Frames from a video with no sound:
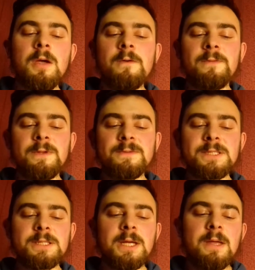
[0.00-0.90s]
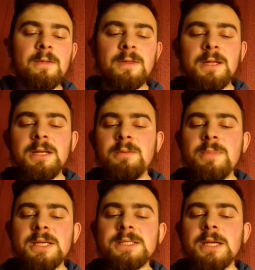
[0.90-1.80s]
Fifth, the learner
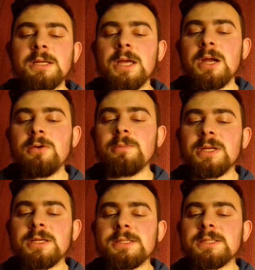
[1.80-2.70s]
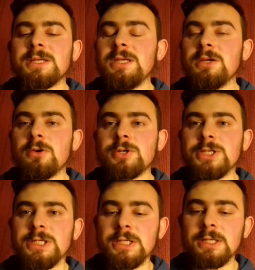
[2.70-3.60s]
makes an error because he or
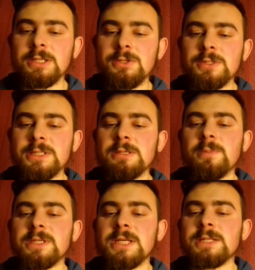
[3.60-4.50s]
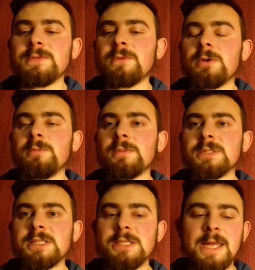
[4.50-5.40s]
she using patterns from
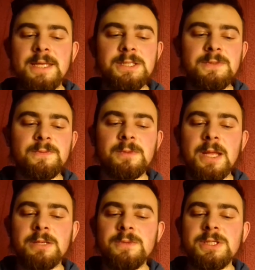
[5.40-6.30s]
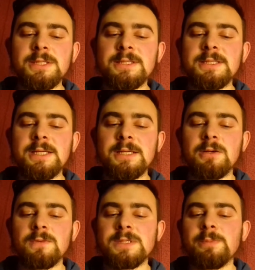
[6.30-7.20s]
the native language instead
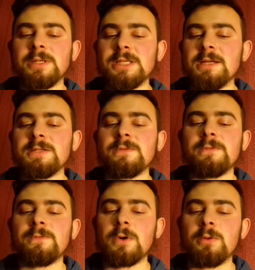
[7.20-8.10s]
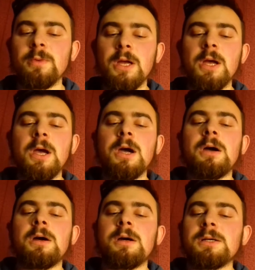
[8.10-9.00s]
of the patterns from
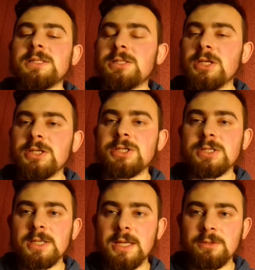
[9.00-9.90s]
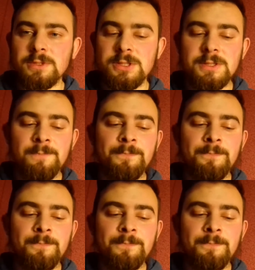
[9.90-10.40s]
the touch language.